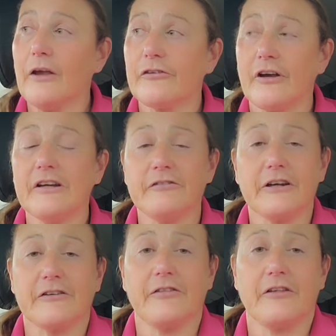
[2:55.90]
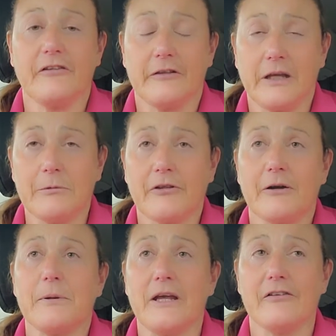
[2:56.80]
A side effect of the
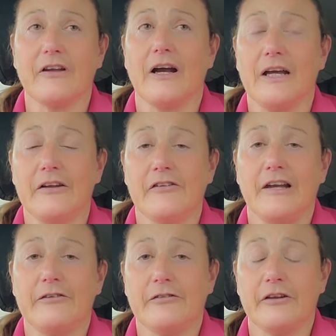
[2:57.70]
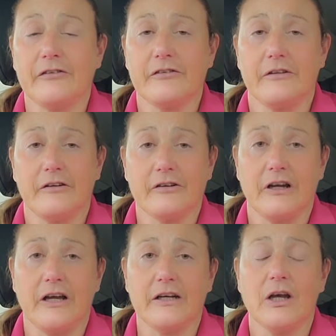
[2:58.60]
chemotherapy is that it's left this
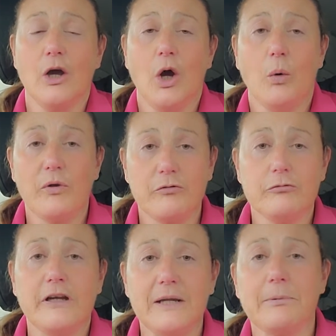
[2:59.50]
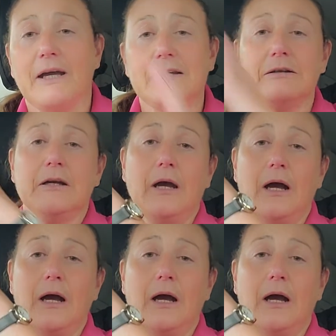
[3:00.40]
client with really pain